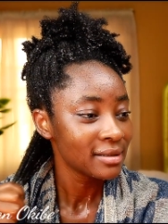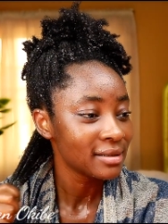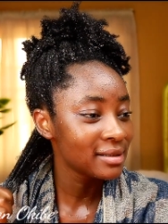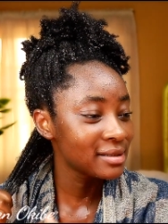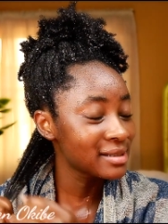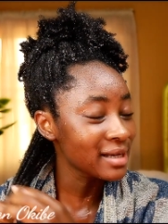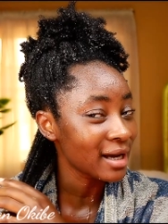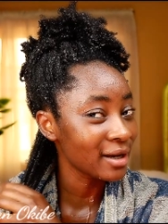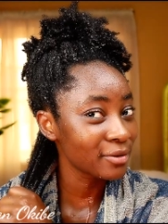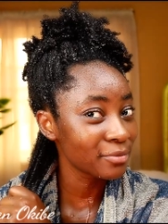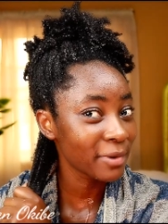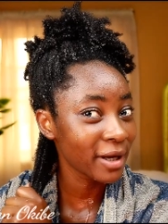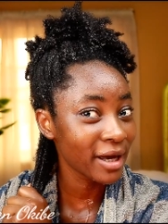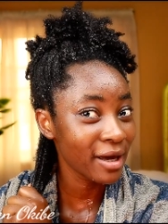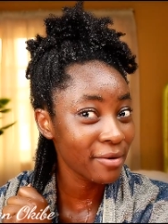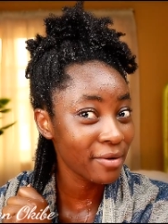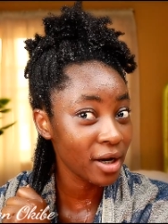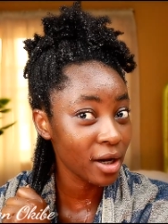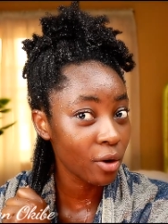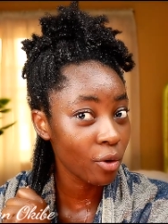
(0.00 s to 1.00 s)
detangled my
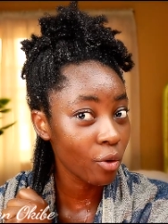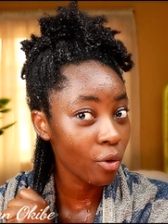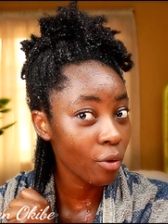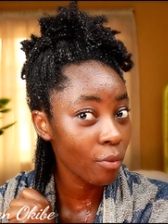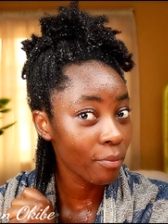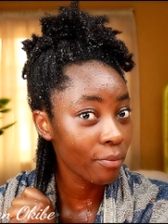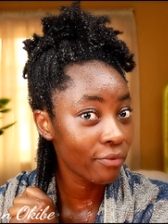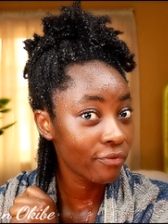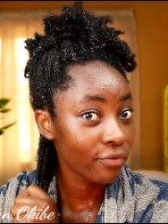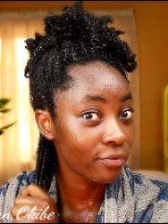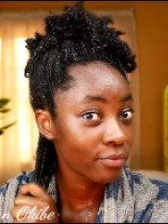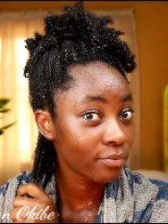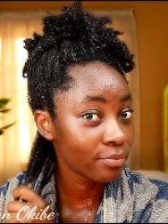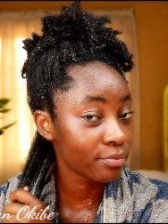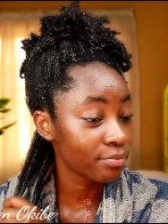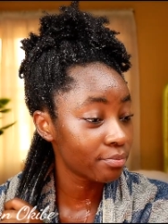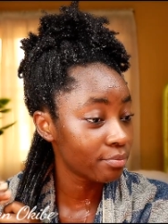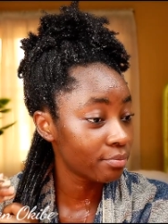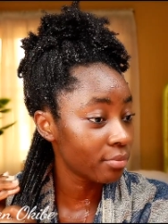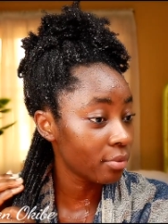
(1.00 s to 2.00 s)
hair with a comb
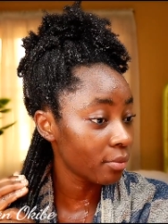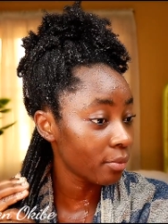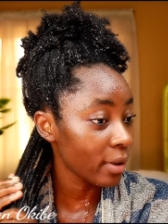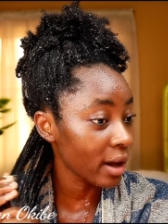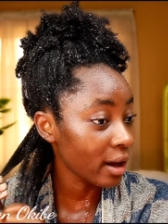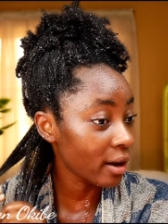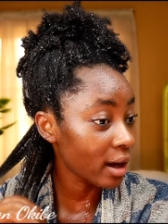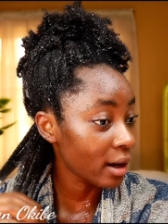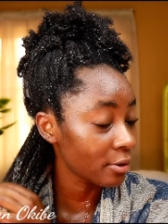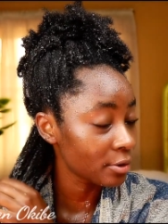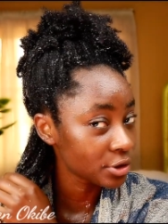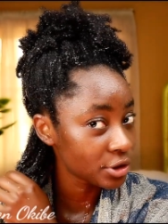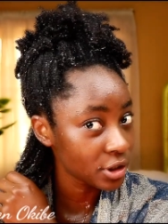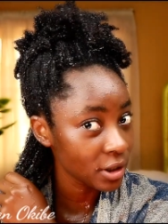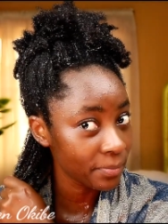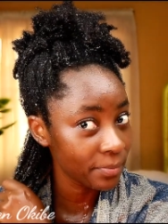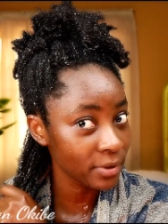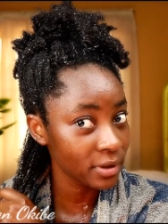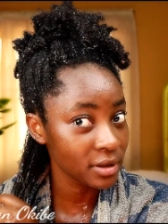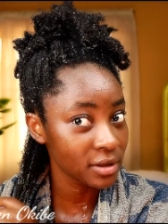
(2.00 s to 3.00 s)
while I was
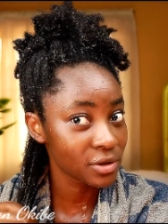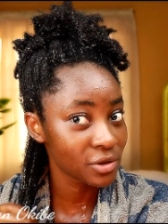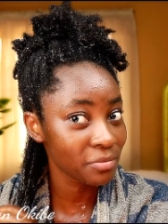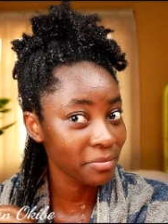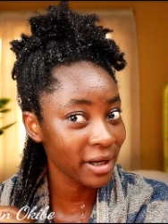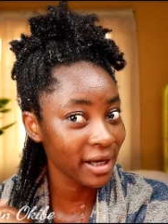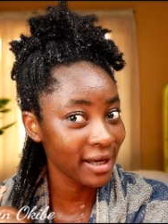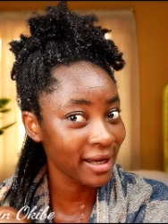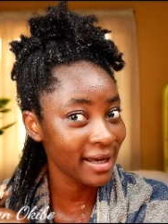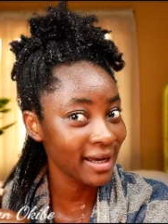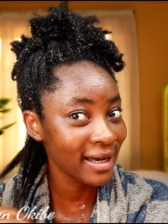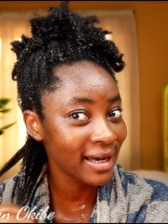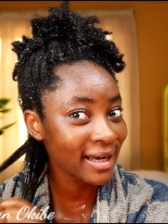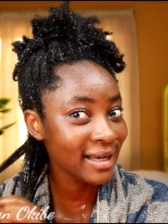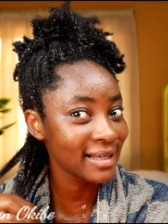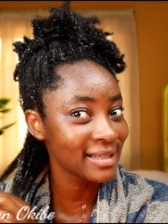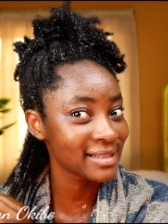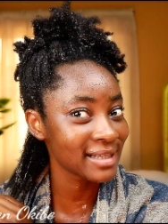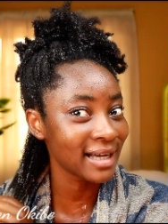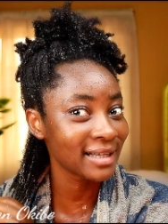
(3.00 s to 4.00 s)
shaping it. So my hair
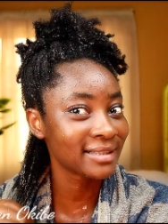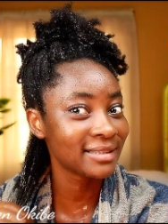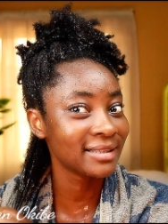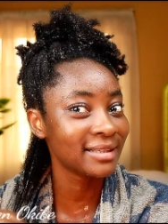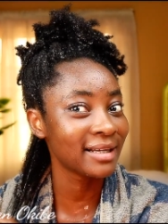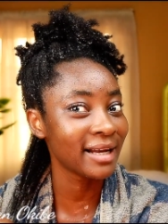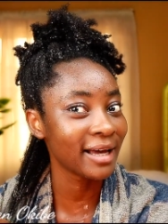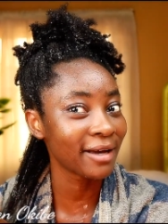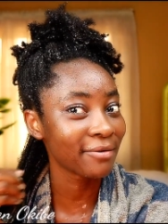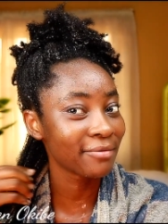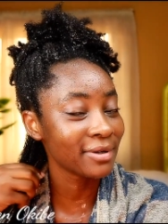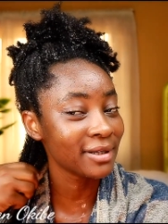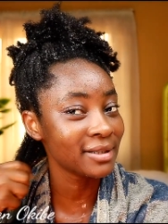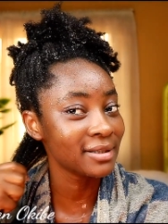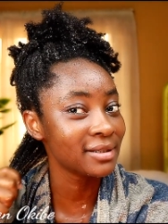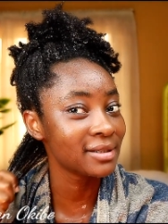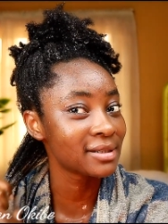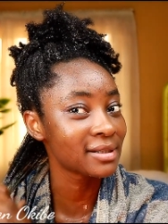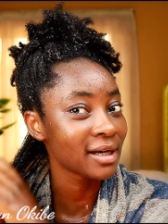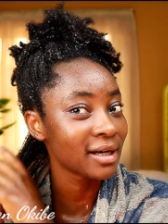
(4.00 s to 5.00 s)
is actually like really
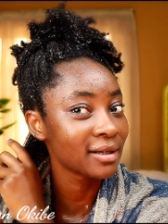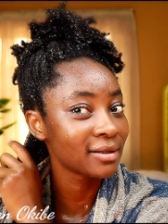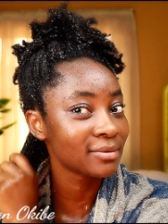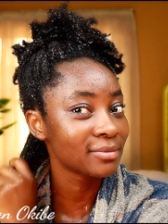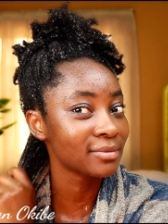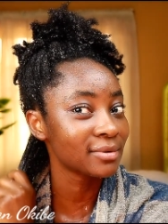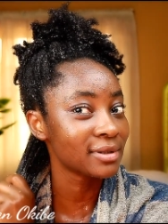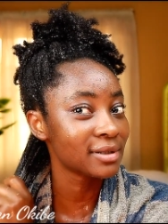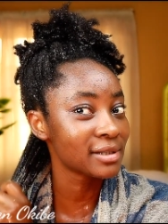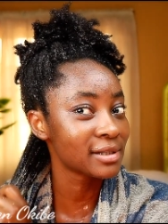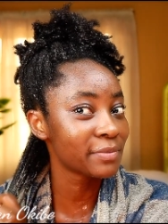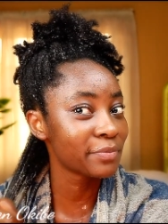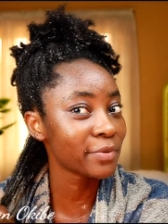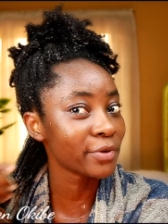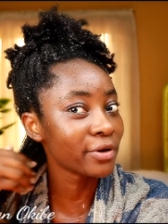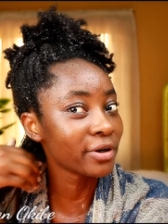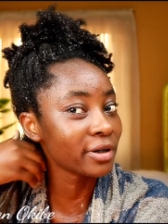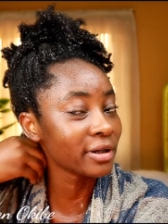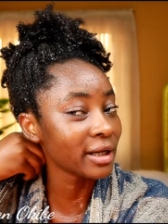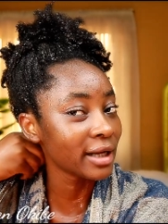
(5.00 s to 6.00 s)
detangled this
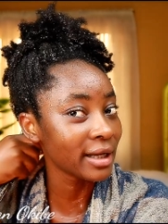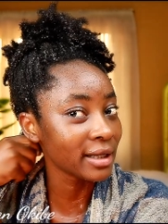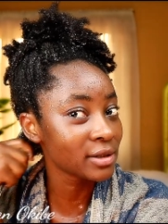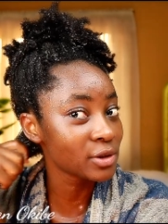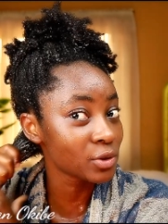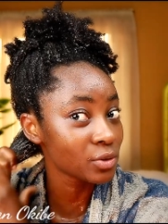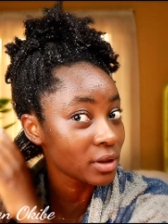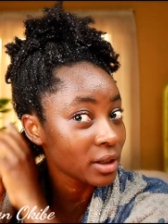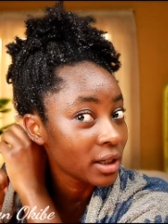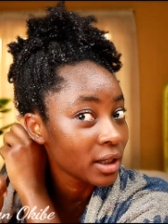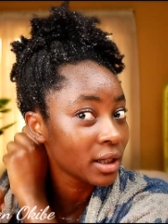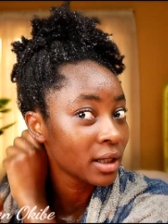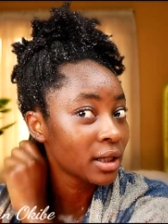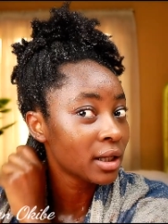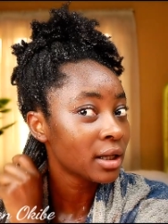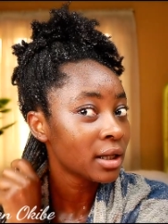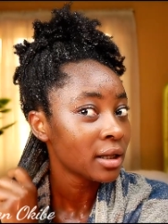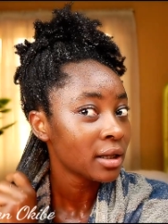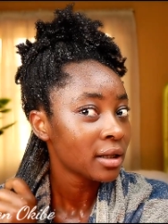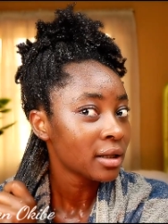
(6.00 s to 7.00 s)
period, like today.
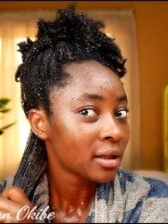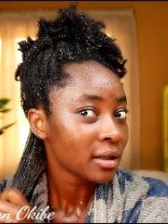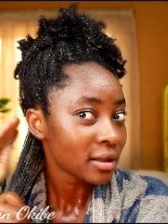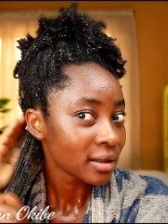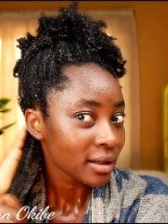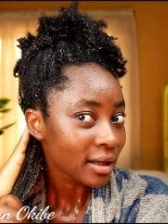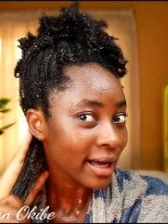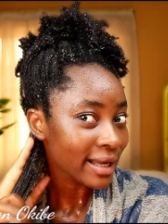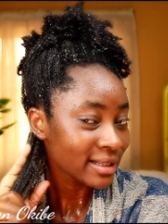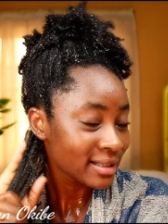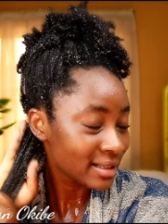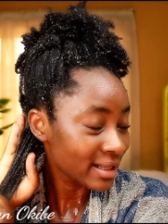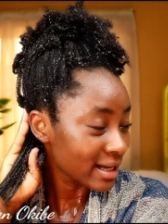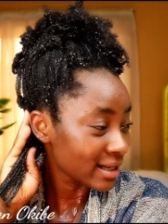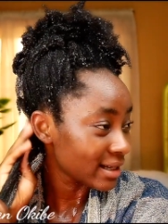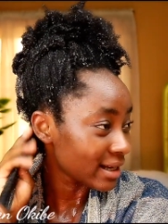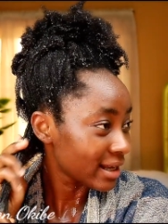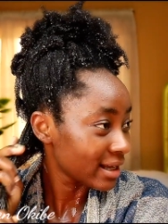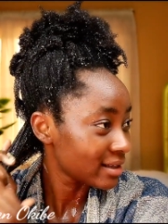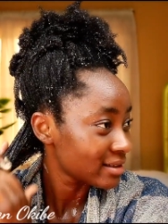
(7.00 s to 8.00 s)
I did
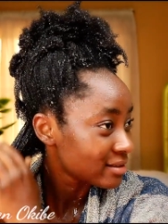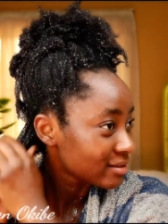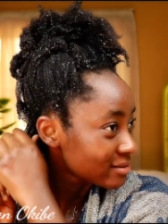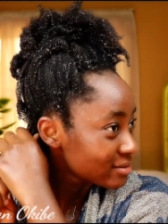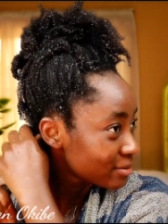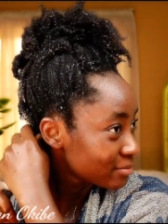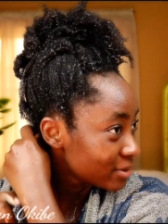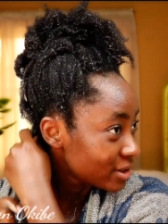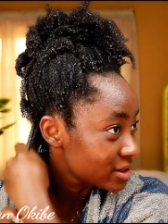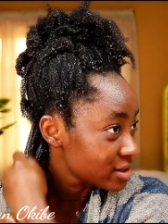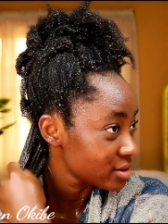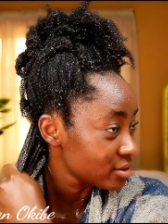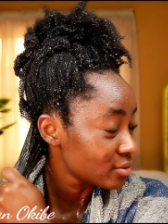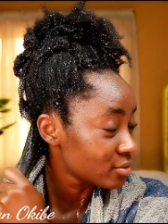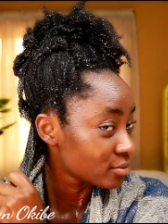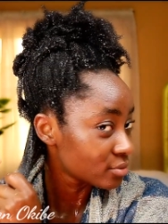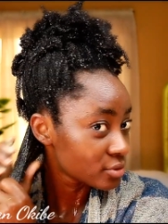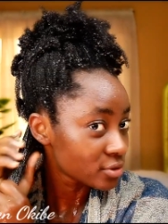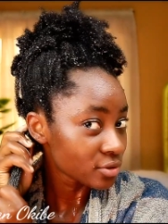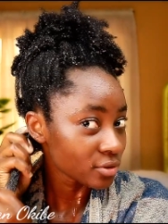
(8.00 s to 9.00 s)
that like some days
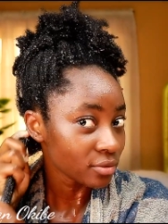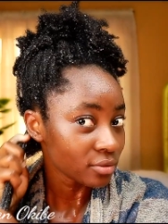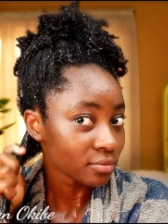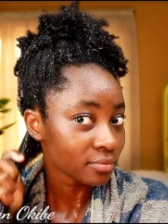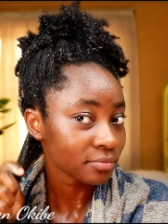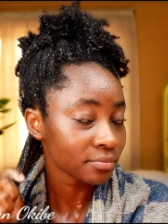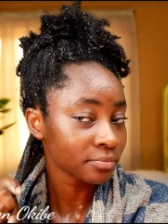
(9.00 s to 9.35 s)
ago. So